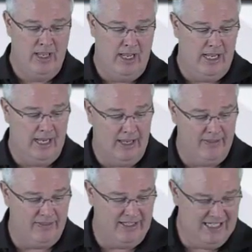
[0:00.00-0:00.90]
And
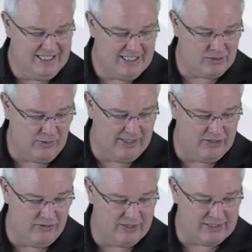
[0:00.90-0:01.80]
then the easiest way to
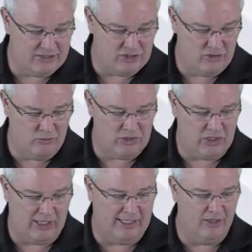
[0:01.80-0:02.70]
do this, let's assume we're
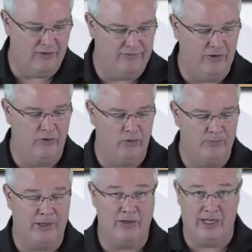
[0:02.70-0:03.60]
talking on a phone, or
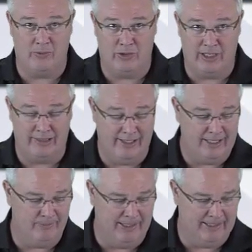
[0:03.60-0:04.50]
better yet, we're in a
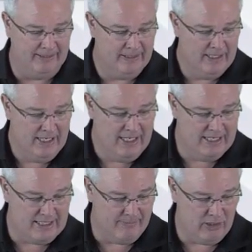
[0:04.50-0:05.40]
link meeting,
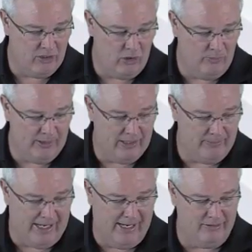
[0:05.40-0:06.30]
is I'm going to open
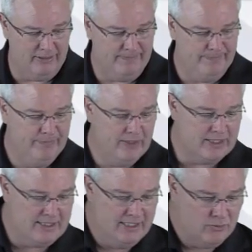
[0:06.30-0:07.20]
up Alan,
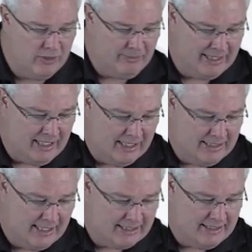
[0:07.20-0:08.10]
because he's one of my
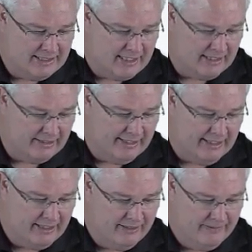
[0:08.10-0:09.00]
contacts inside a
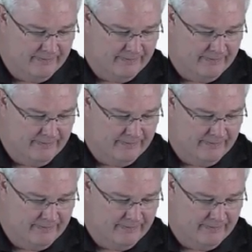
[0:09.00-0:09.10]
link.